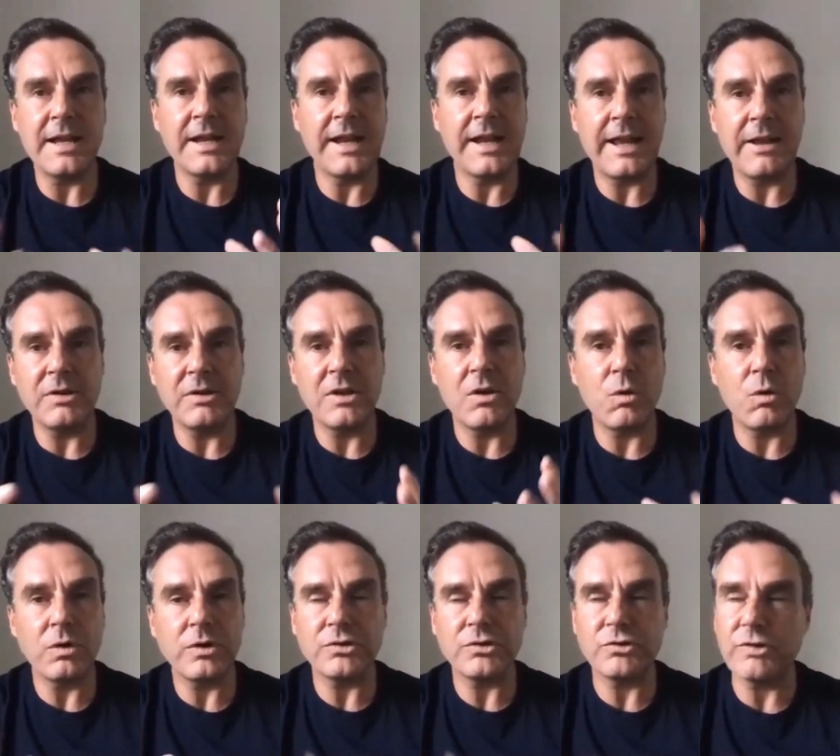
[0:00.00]
and how to
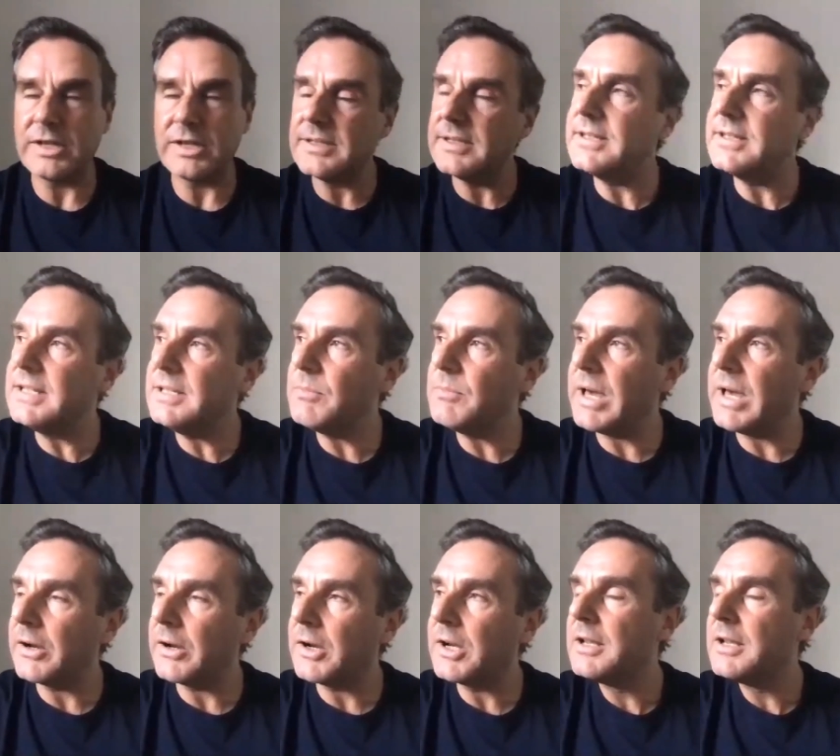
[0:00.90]
orchestrate the team
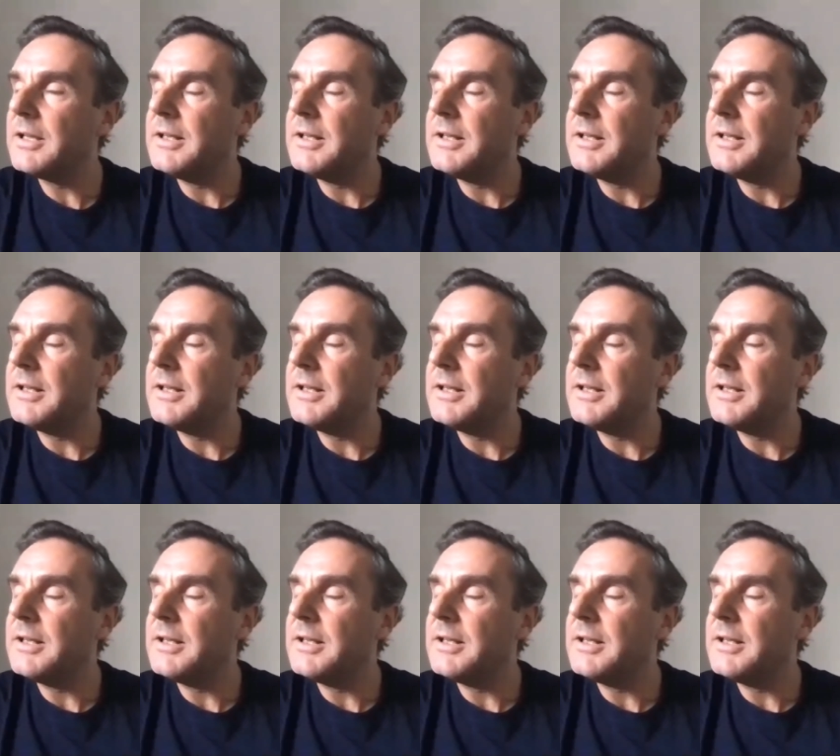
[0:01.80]
better.